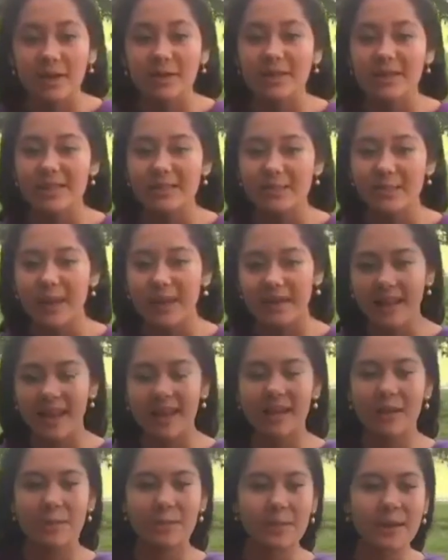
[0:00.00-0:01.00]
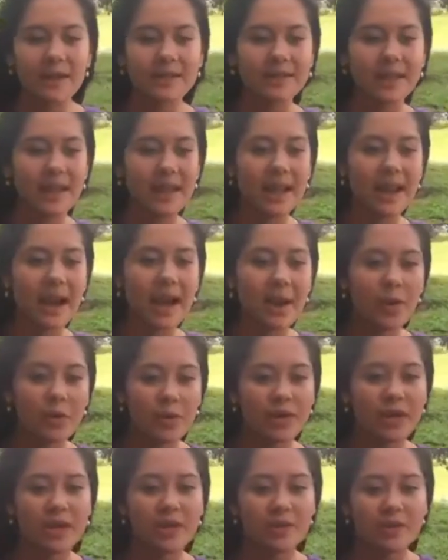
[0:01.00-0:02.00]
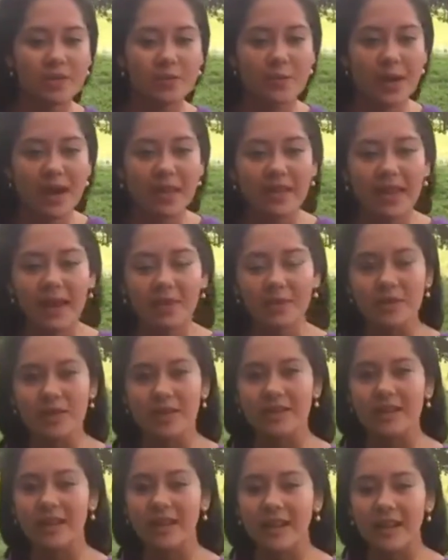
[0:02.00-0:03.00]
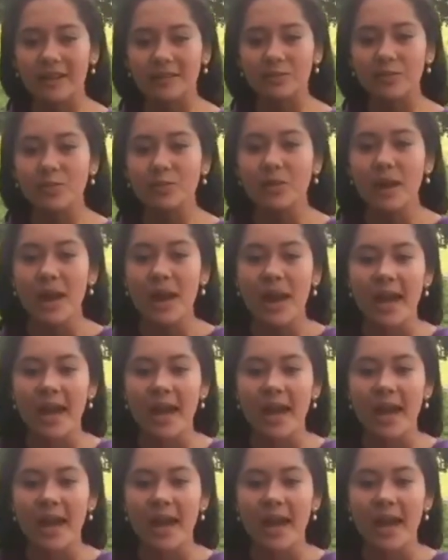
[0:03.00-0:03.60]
this made an impact, and how we can use math outside the classroom